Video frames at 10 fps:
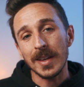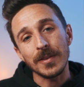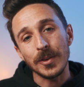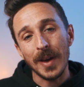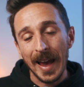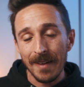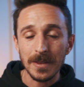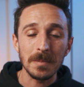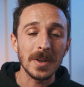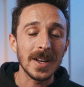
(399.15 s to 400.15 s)
if you have
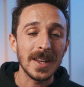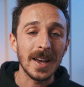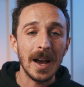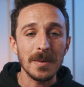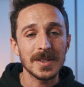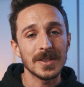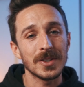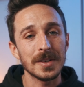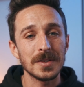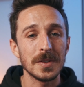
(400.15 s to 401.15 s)
the money, I would
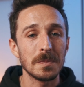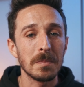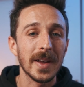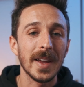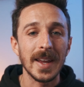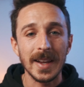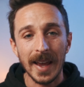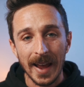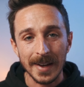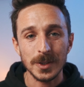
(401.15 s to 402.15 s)
suggest just buying
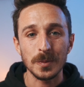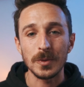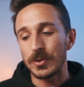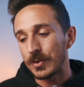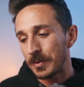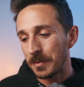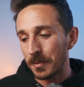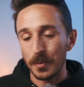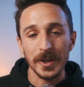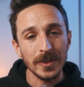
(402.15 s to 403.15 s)
actual
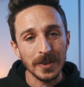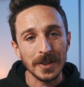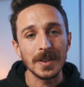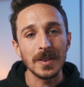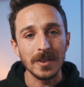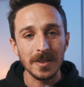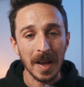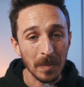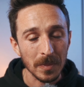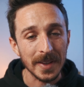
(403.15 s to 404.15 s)
real deal
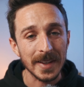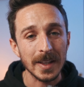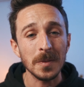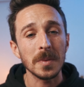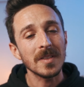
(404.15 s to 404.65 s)
sound blankets, but